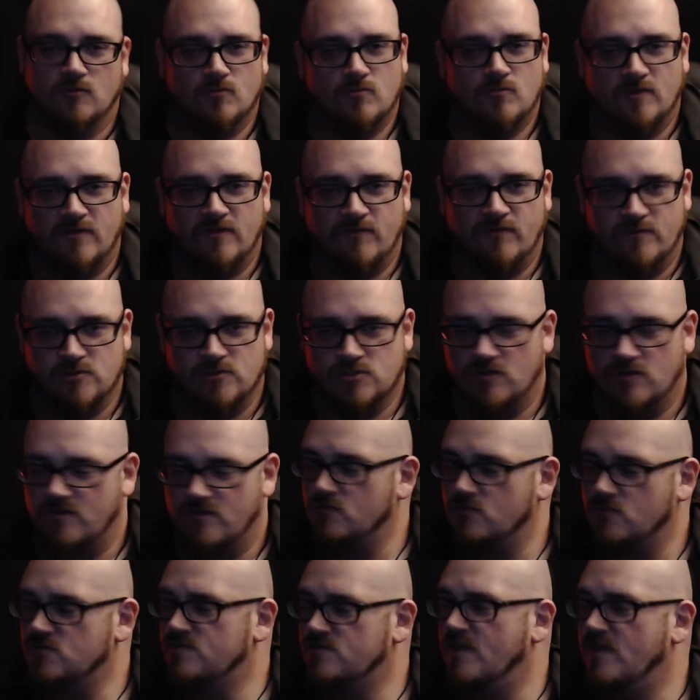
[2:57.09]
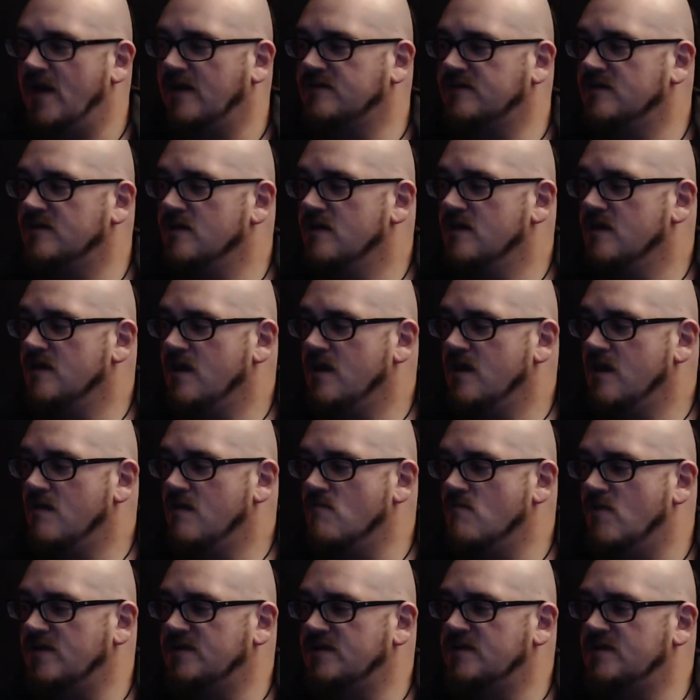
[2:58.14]
if you show them respect,
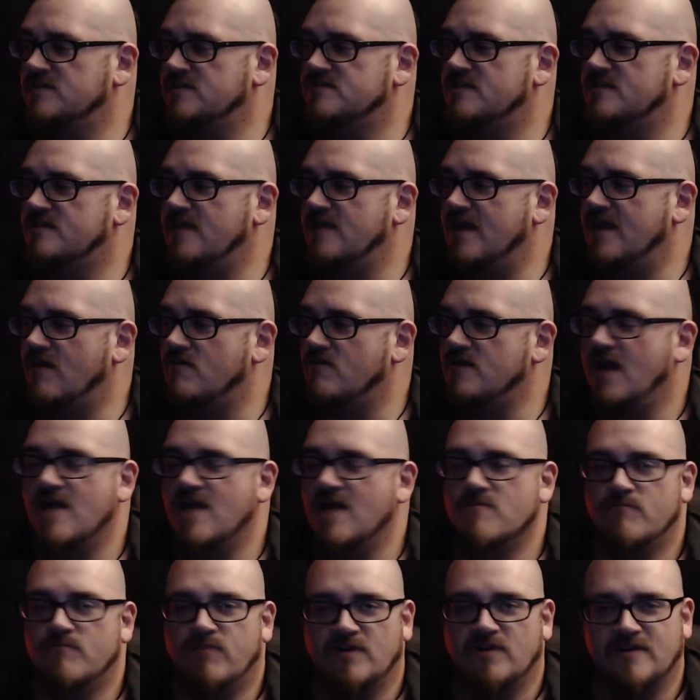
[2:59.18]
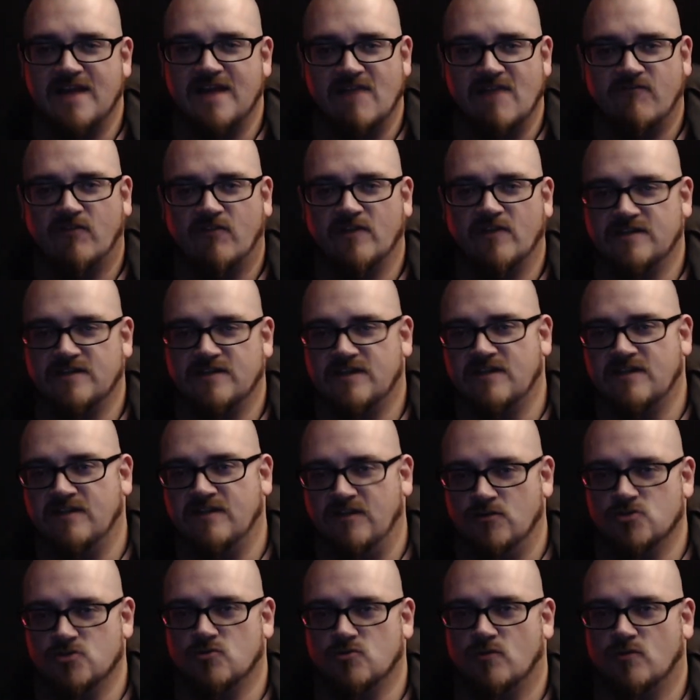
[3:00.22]
but it is that they are not benevolent in the
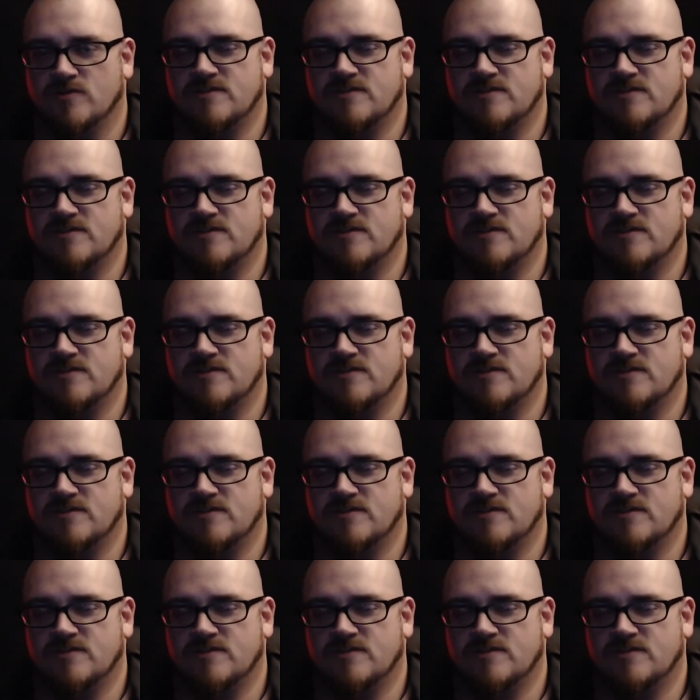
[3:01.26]
usual